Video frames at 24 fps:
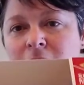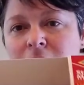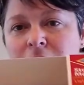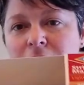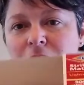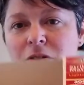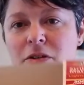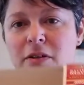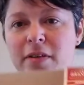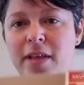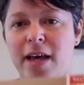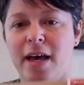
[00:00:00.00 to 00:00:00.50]

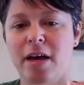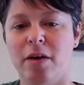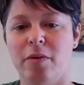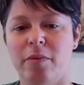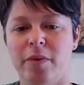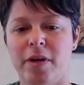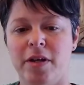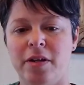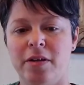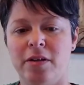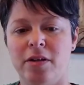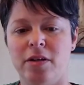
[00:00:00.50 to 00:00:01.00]
so that
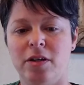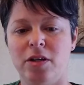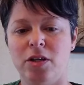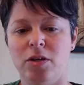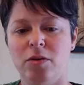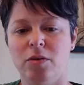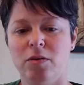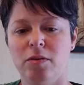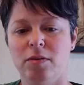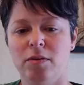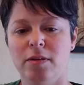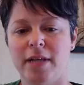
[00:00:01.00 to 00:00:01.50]
when
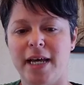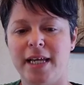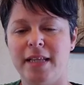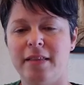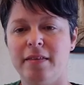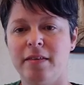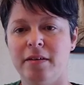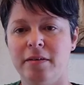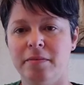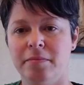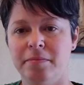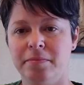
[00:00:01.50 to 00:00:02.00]
you light
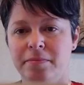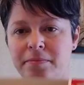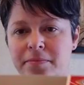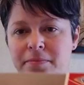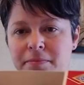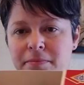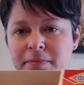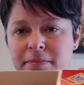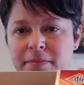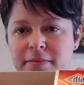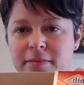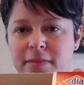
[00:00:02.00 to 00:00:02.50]
them,
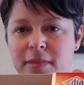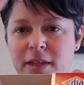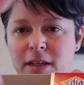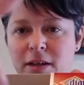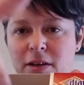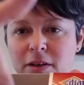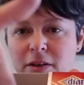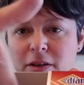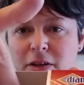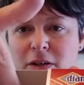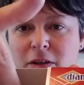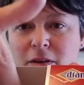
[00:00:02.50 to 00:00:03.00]

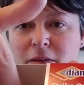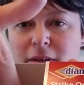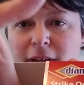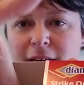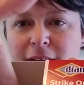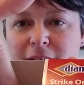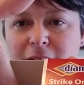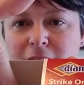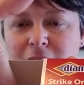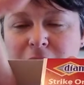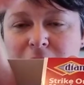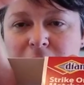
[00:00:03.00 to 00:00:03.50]
you
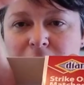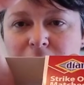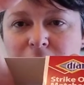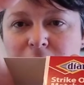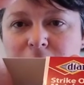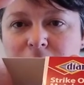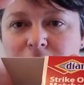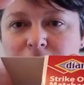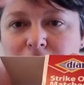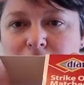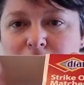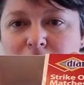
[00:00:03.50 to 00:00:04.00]

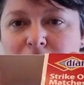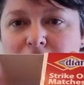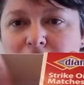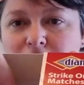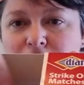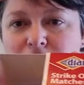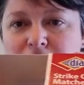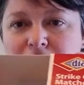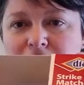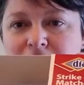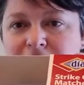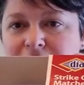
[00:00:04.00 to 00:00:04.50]

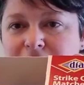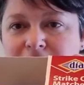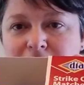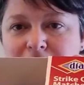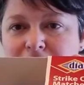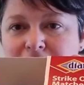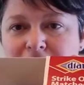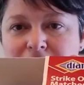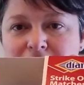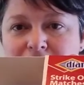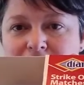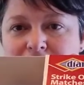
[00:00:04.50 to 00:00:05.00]
just stick a
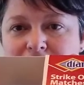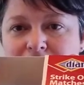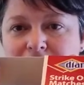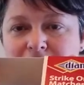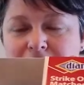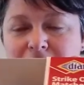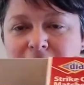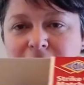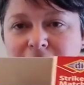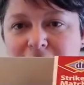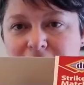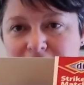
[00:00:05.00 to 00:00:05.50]
match in here
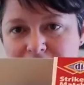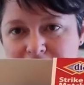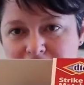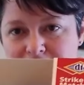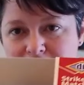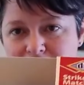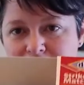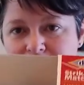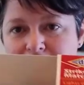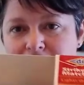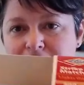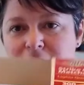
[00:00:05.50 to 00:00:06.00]
and it lights the
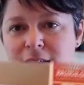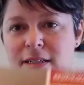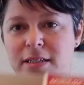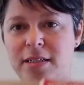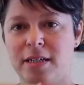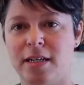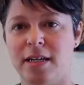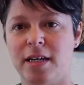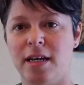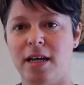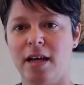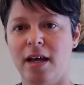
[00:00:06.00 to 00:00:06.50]
rest.
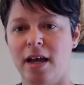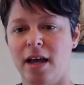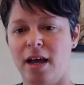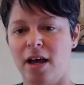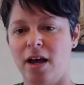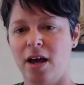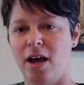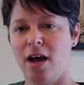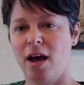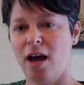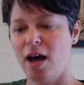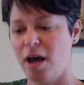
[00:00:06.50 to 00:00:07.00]

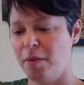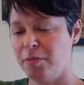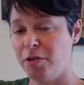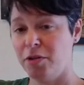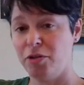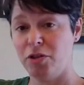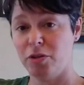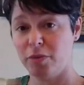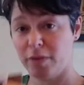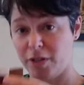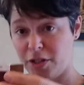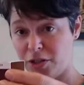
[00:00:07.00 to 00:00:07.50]
You
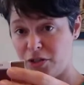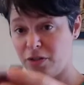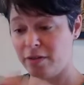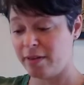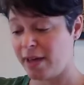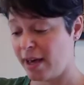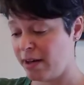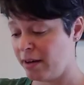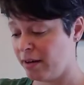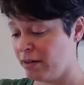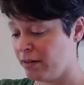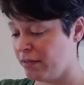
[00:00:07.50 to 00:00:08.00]
do want to do
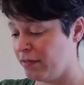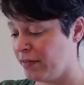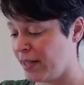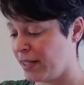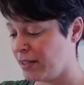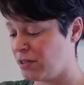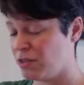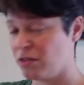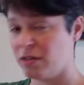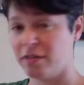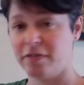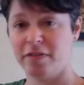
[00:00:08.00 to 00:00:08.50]
that on a
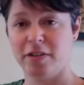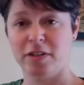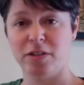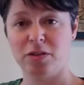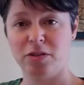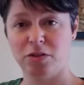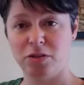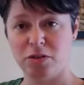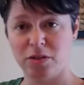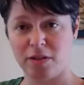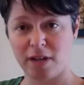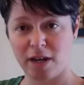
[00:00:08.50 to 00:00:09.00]
flat surface.
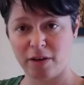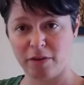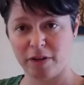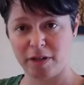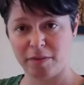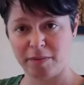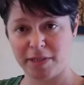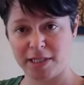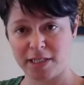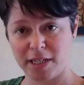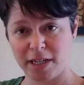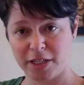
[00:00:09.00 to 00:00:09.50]
You do not want to
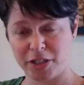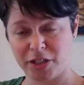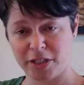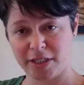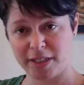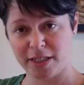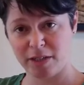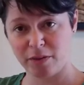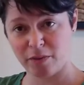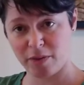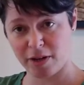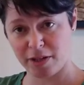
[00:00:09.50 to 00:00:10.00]
be touching
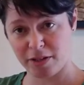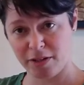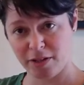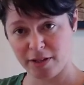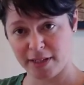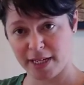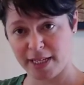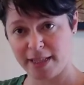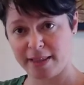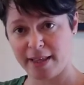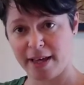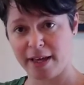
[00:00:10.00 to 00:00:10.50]
it while you
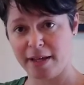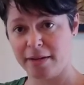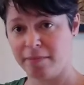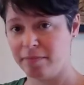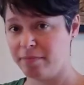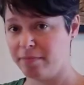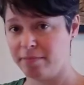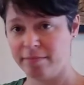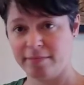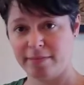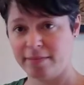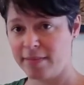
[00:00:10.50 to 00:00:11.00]
light that
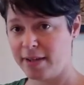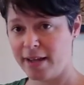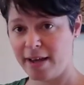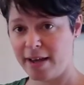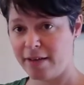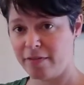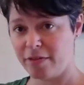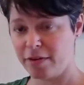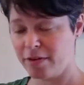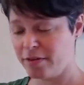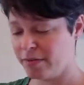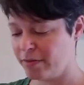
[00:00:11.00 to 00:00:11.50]

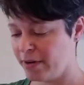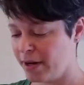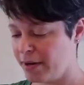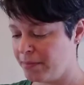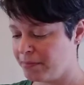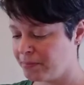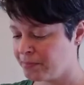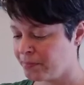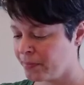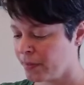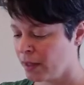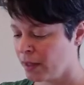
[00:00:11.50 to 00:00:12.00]
ever, right?